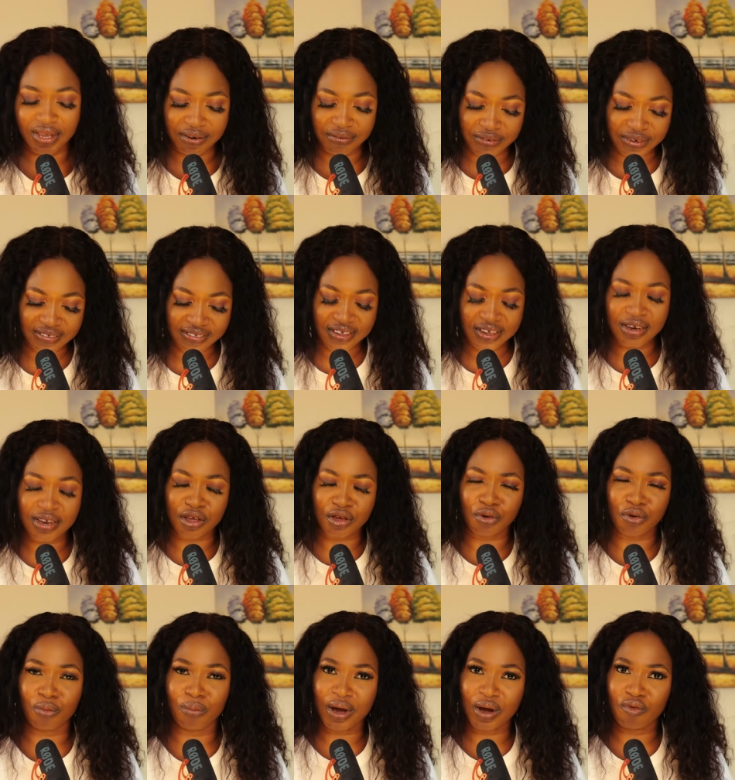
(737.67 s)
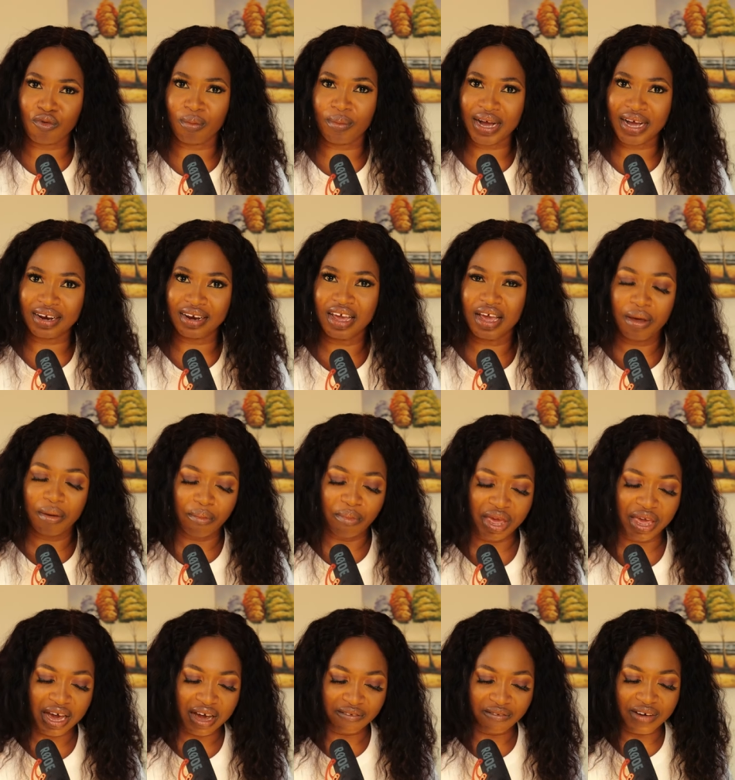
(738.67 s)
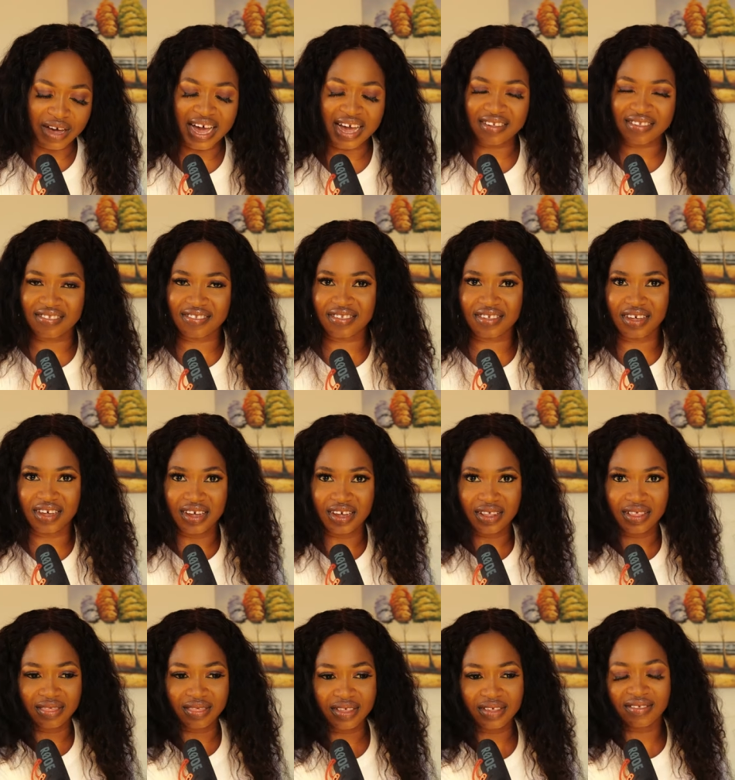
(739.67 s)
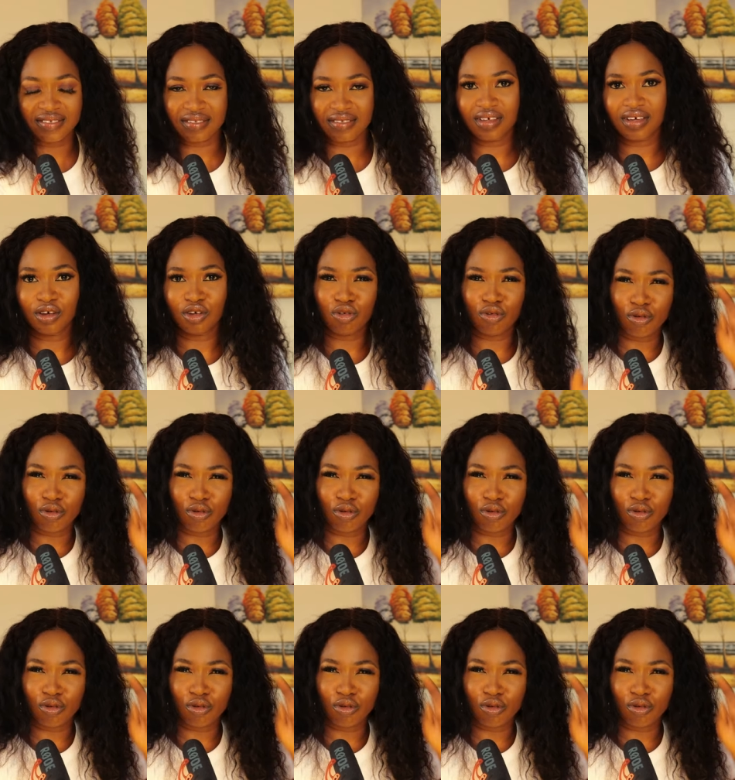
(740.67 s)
the reason the Yoruba woman may have asked this